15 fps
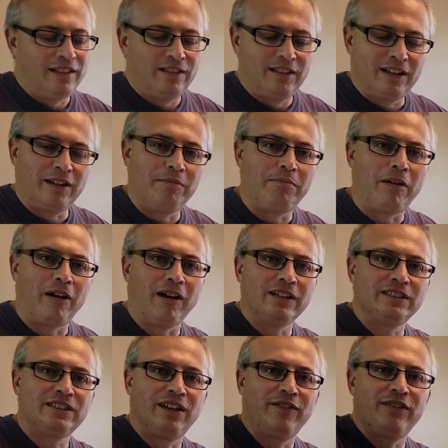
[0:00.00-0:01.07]
little
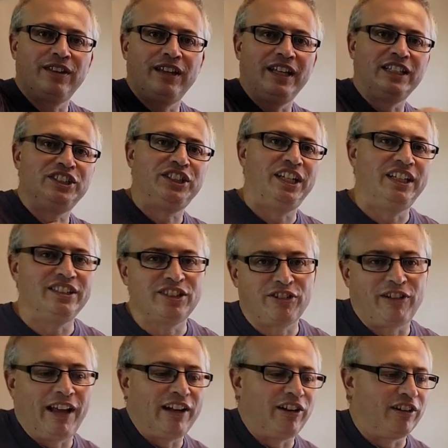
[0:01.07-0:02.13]
parts of the cheese
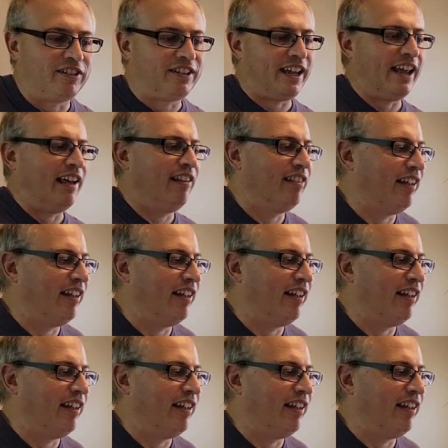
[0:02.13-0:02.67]
grater tail